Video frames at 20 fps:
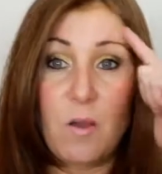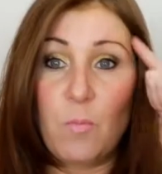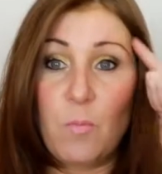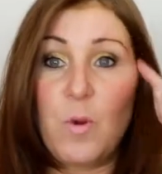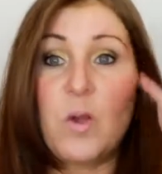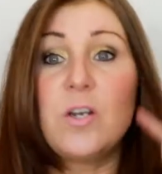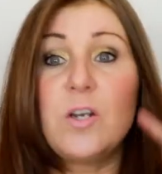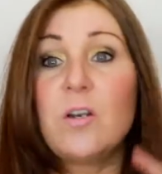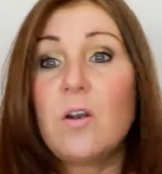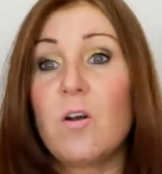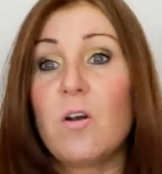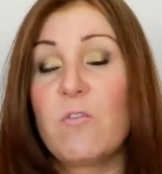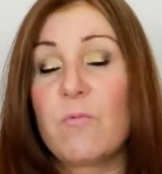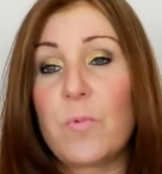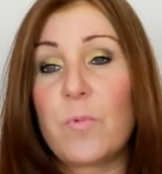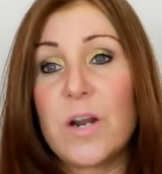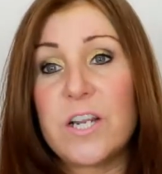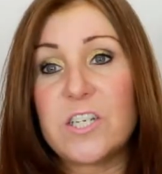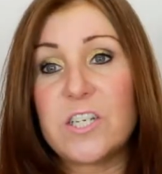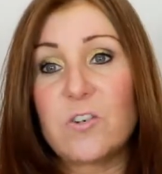putting a lot
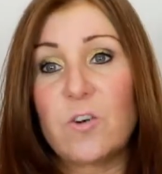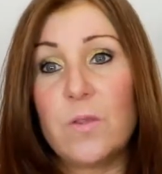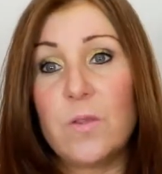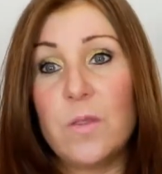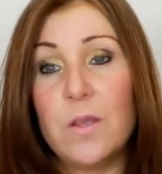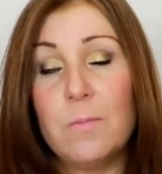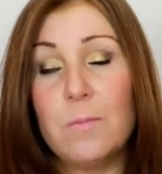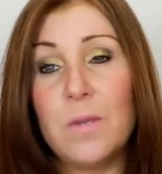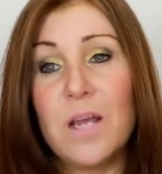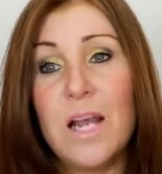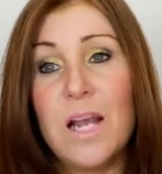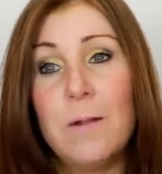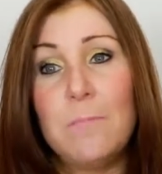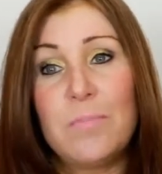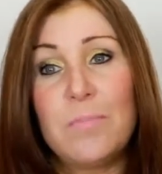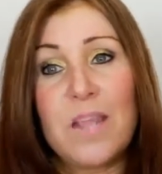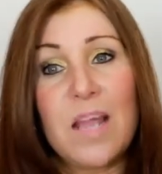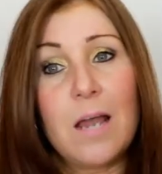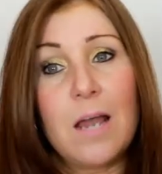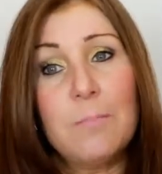of pressure on them,
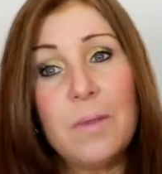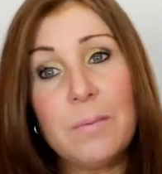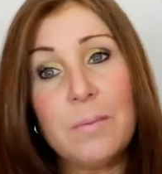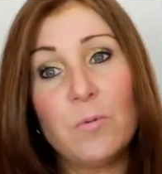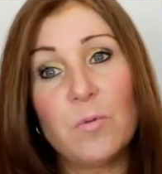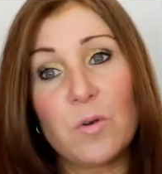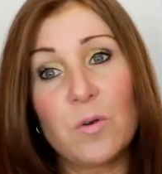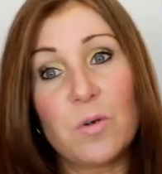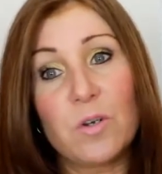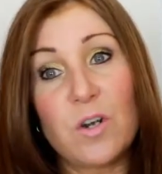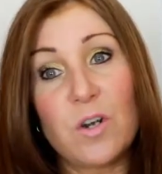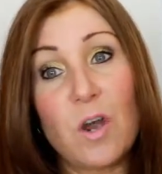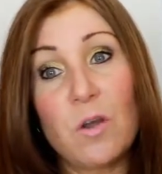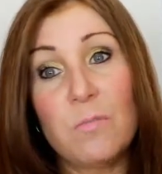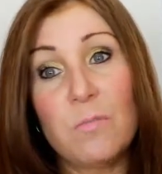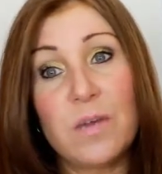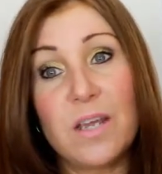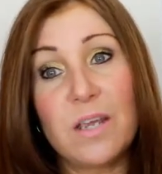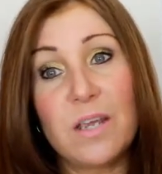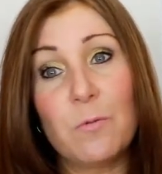and people that
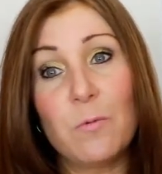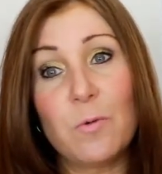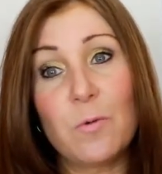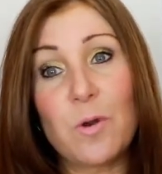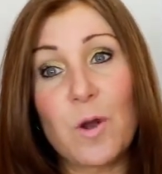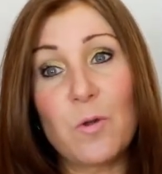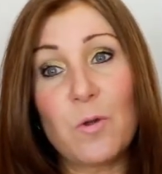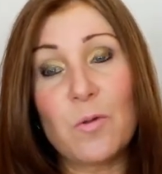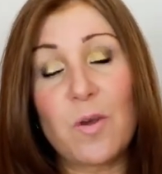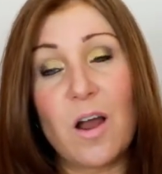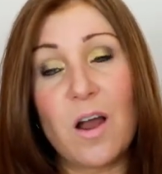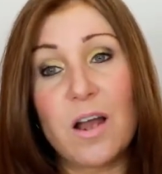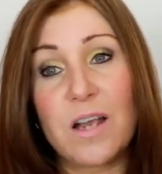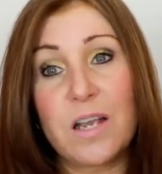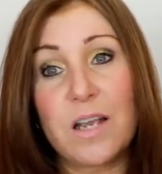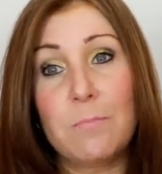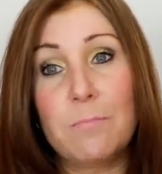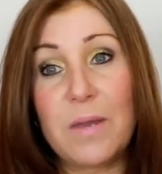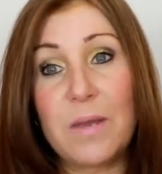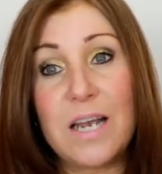know me will know that I
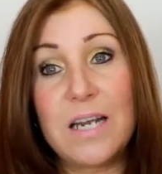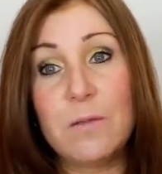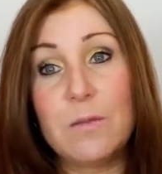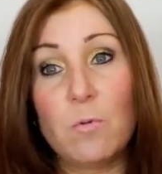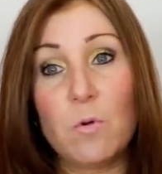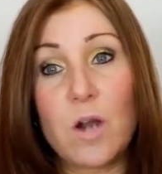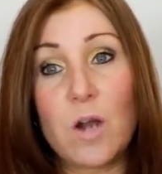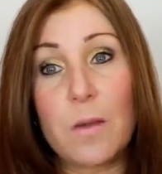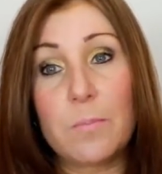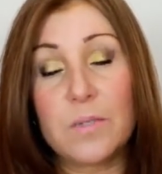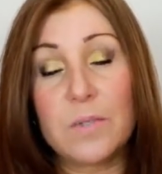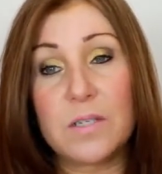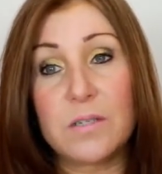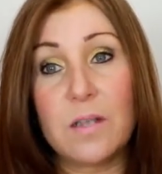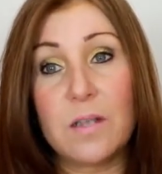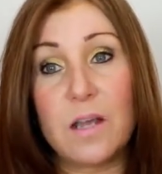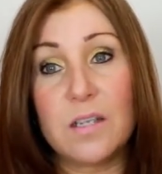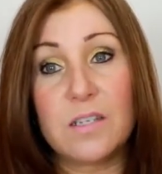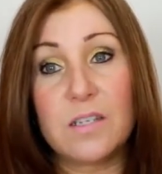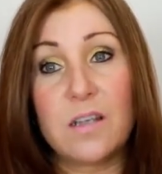can barely walk up a
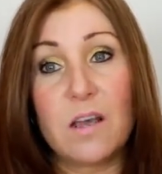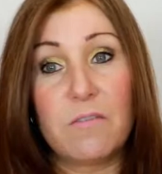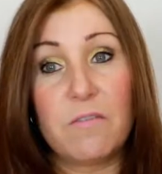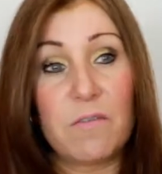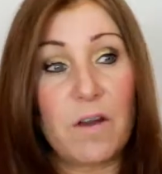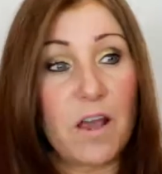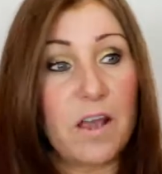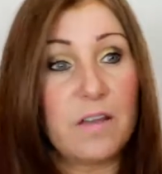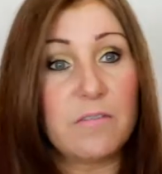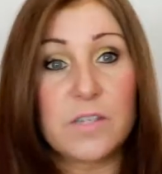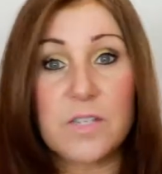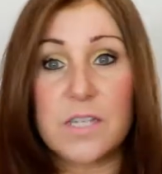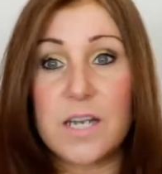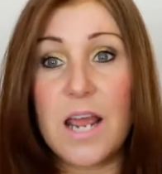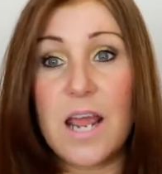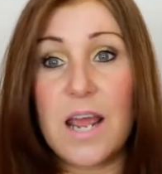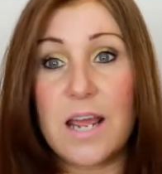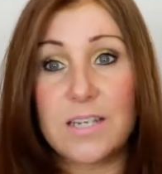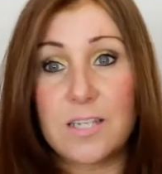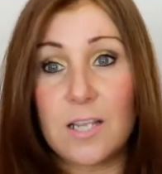flight of
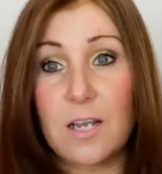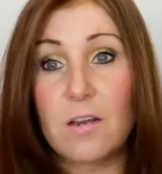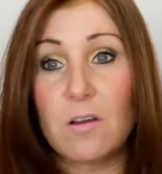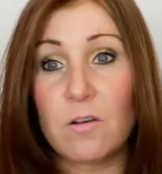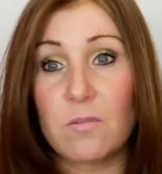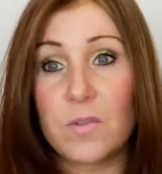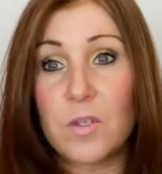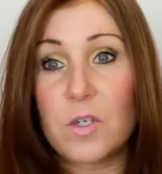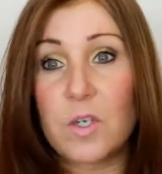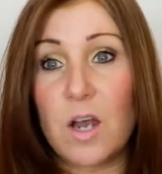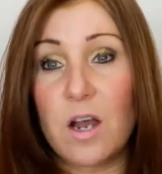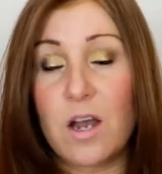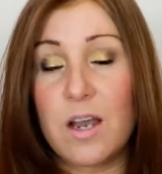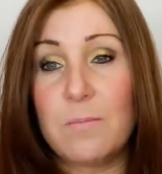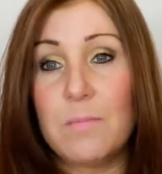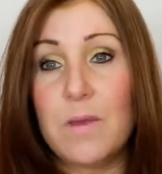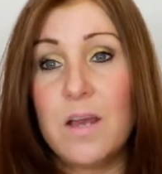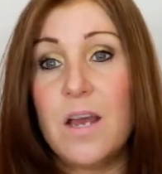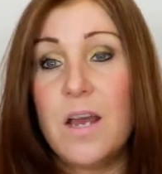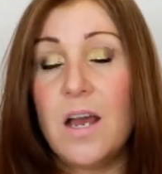stairs a lot of the
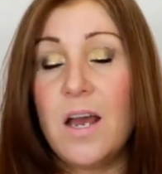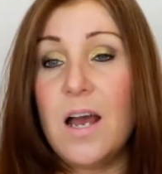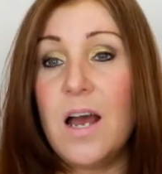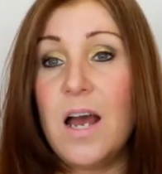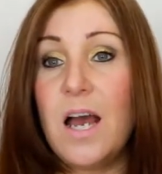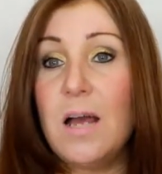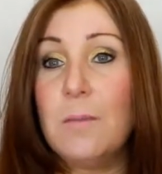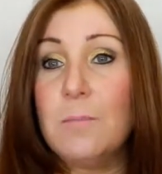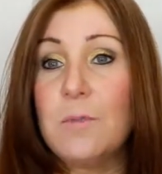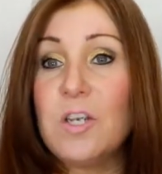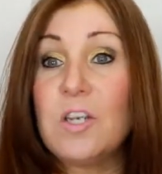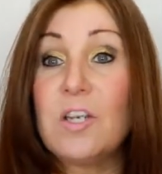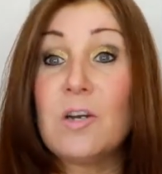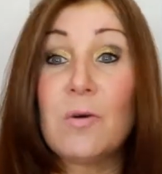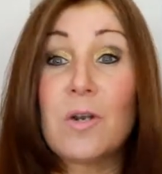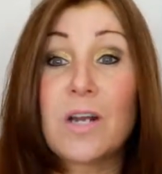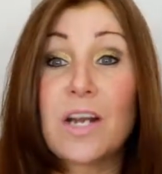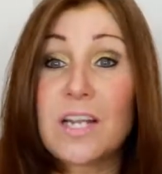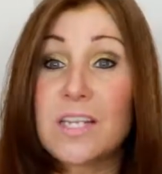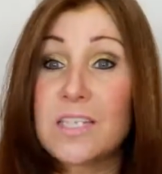time, you
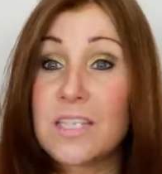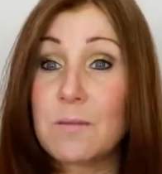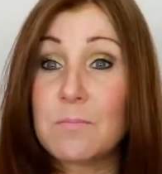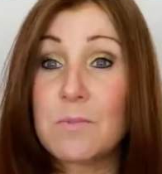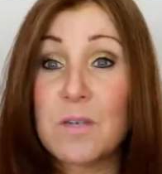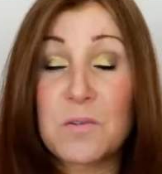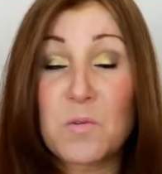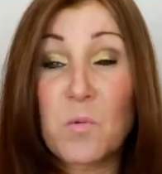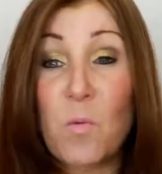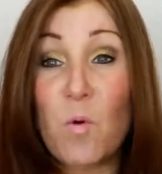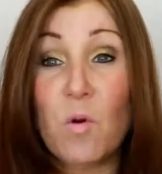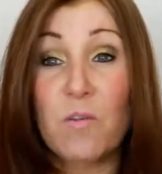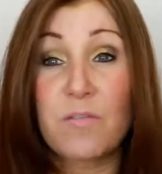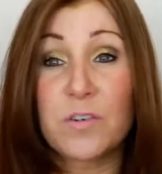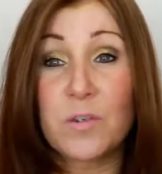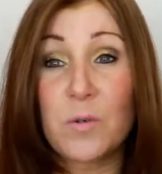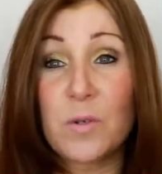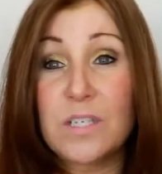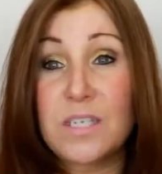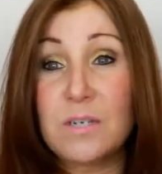know, and I can sometimes walk
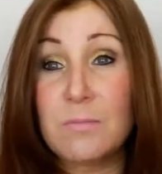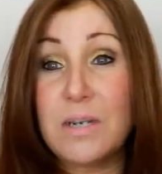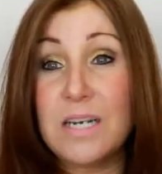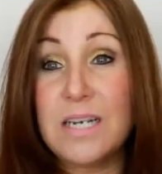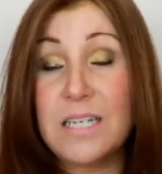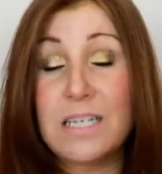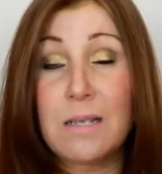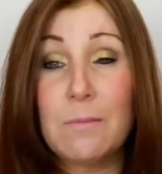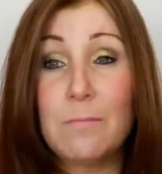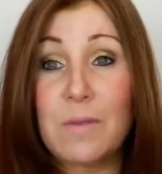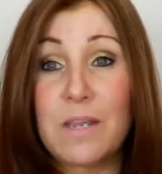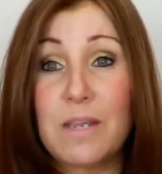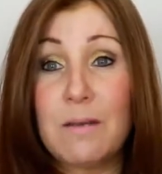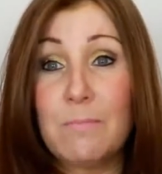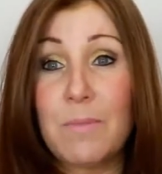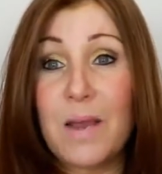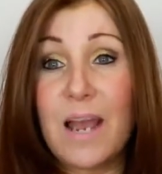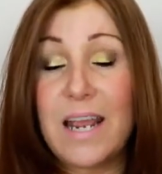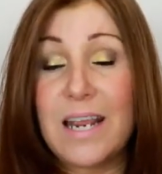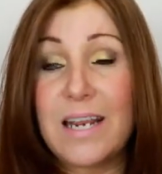for 20 minutes and be
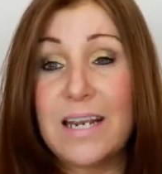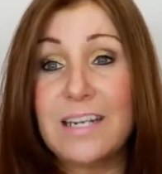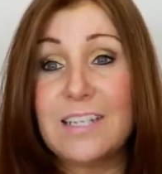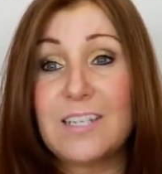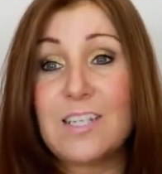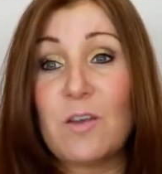in pain.